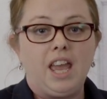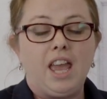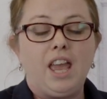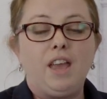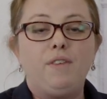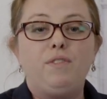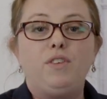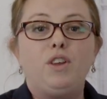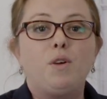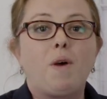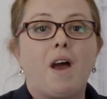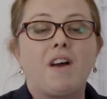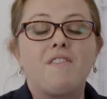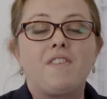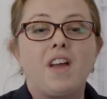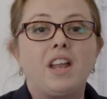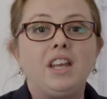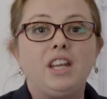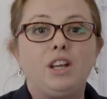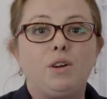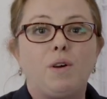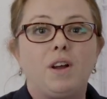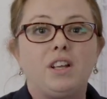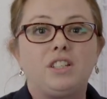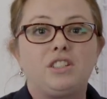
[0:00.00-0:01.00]
If you have
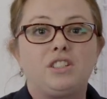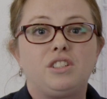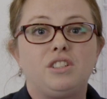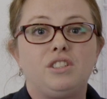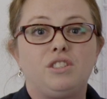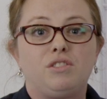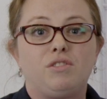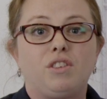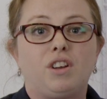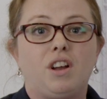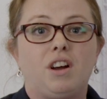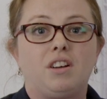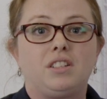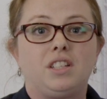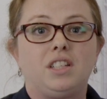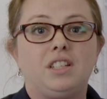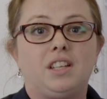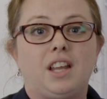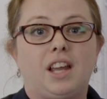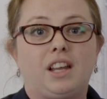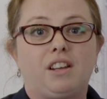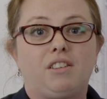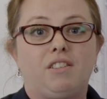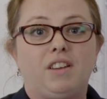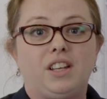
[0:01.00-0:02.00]
any questions regarding
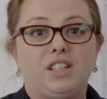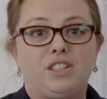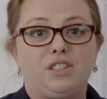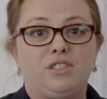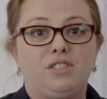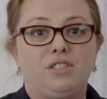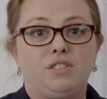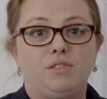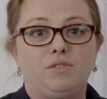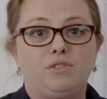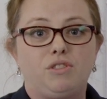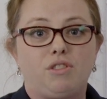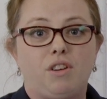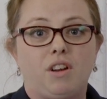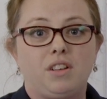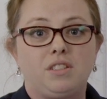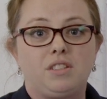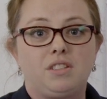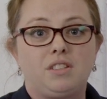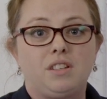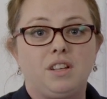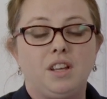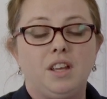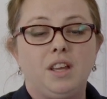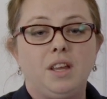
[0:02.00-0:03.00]
declarations of
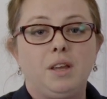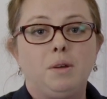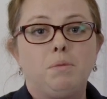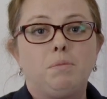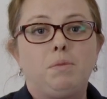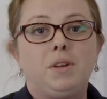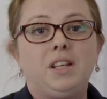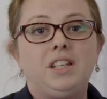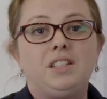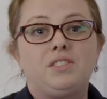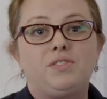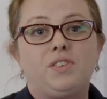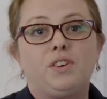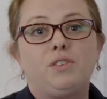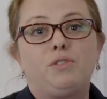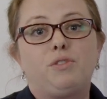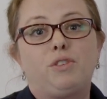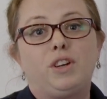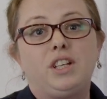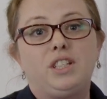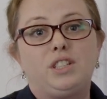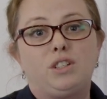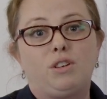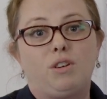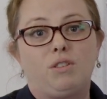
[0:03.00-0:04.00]
trust, please feel
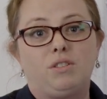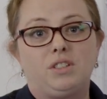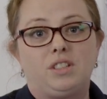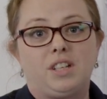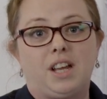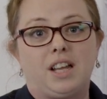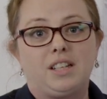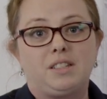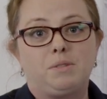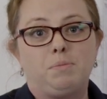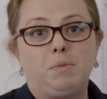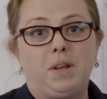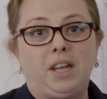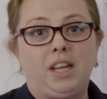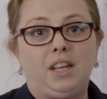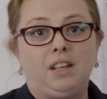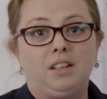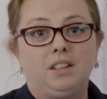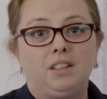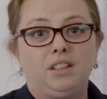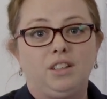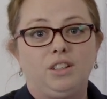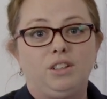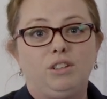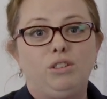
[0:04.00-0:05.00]
free to contact me,
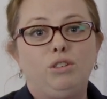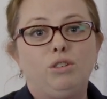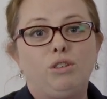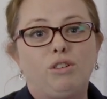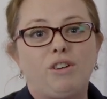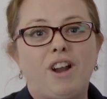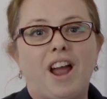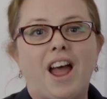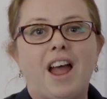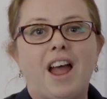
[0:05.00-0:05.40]
Laura